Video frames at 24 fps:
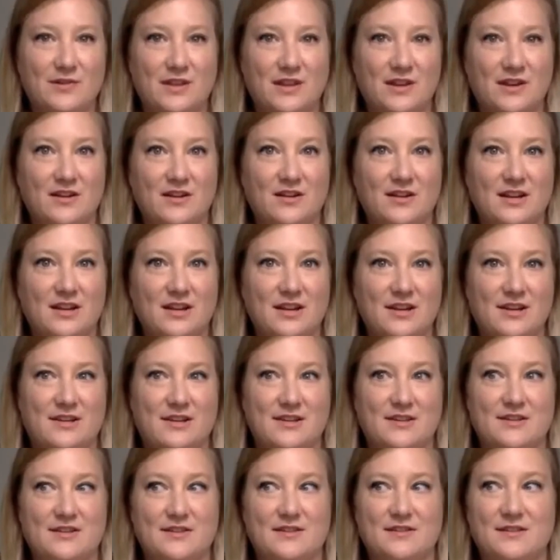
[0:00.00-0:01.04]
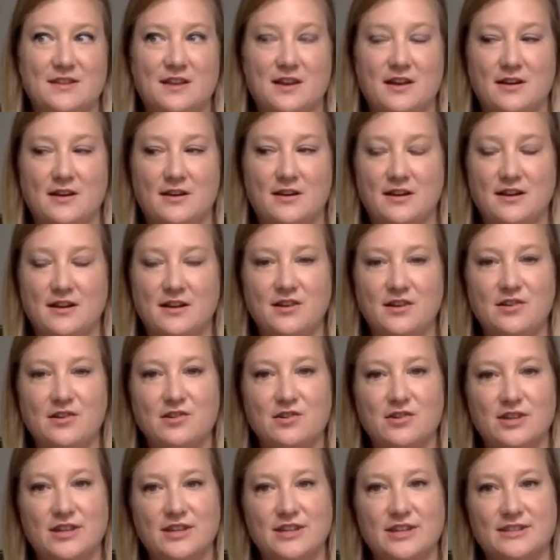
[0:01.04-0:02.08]
there is an
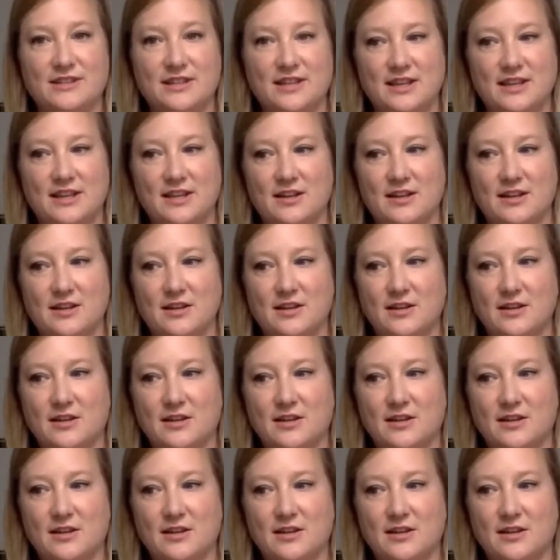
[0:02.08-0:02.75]
increase in